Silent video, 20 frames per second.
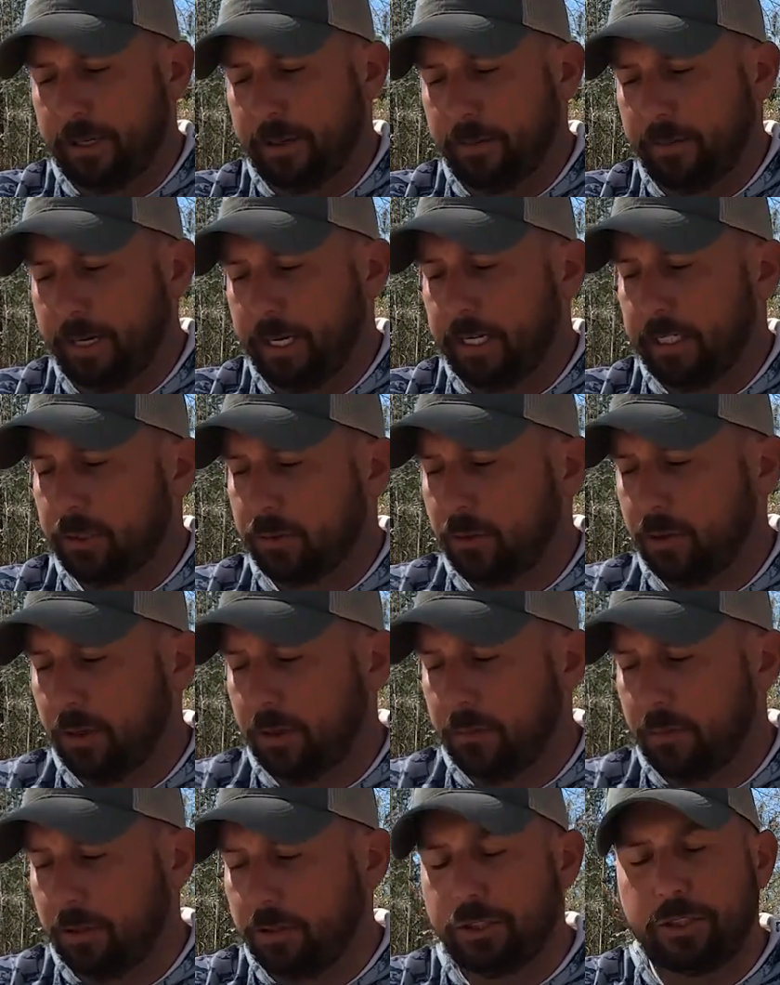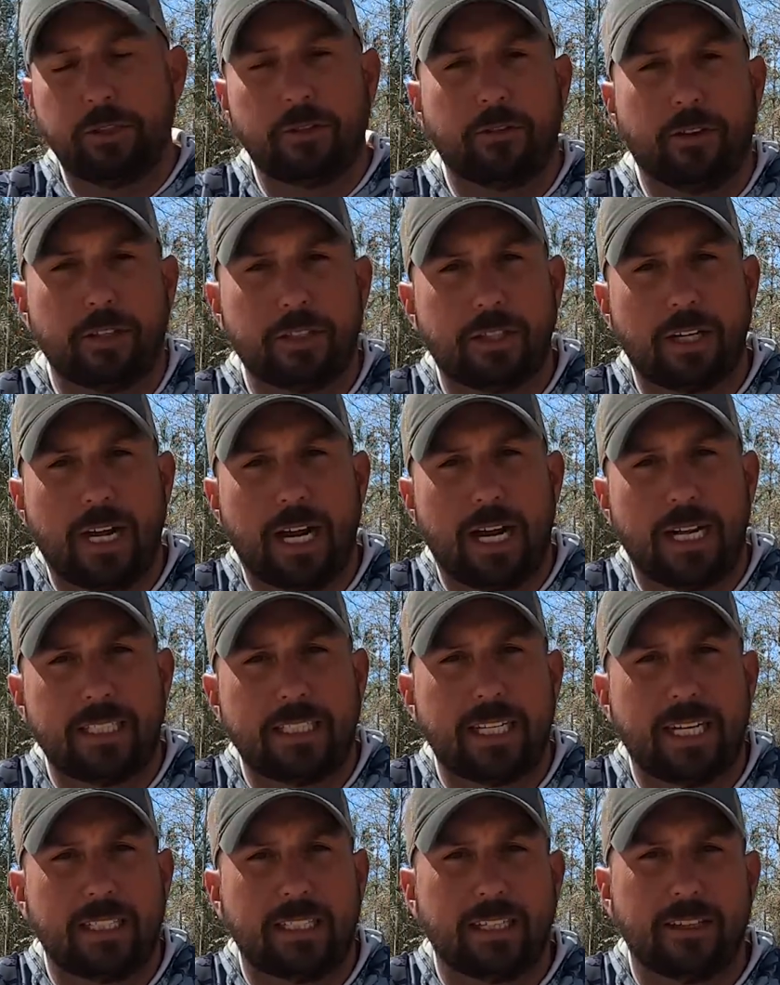to me is one of the most universal lines
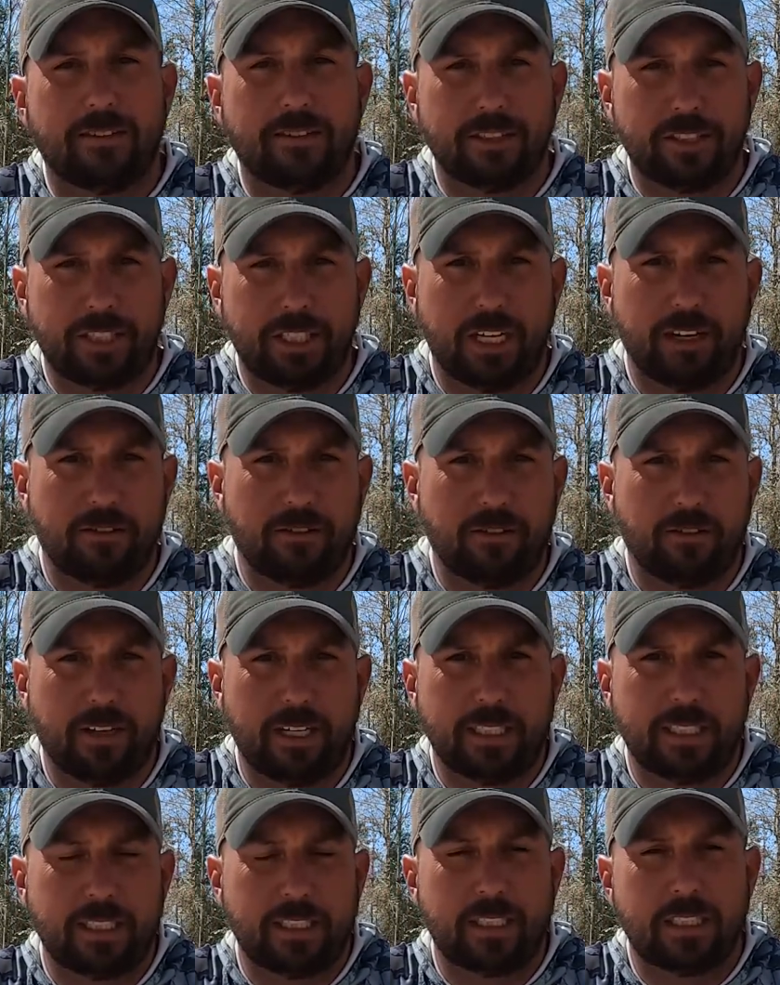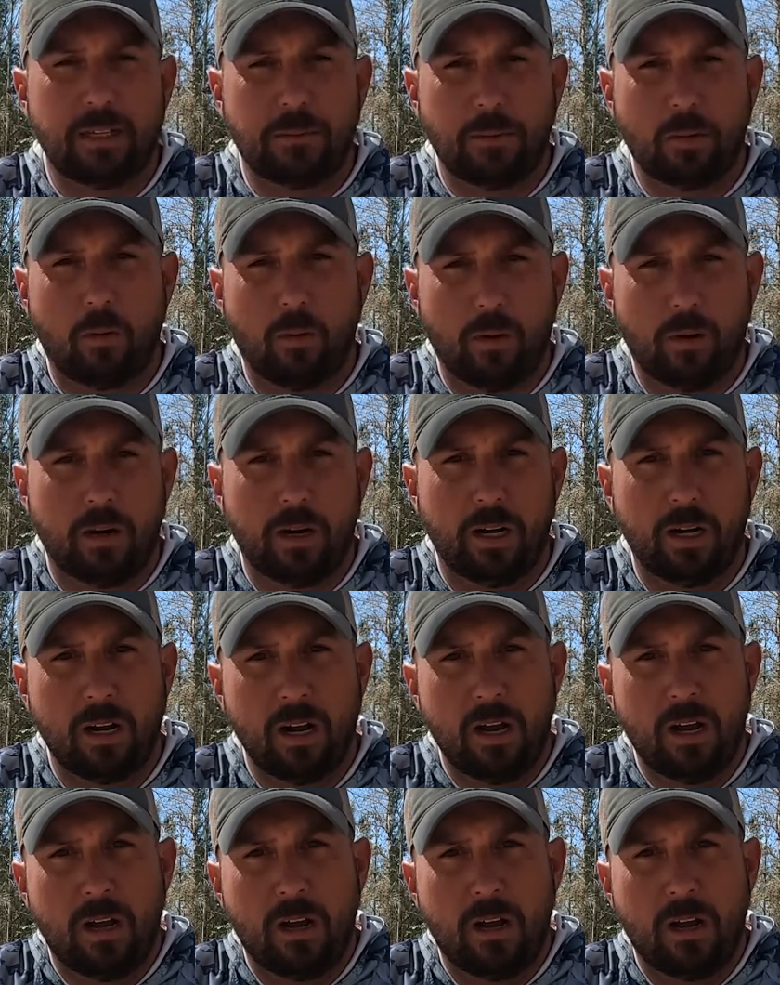out there for several reasons. Number one,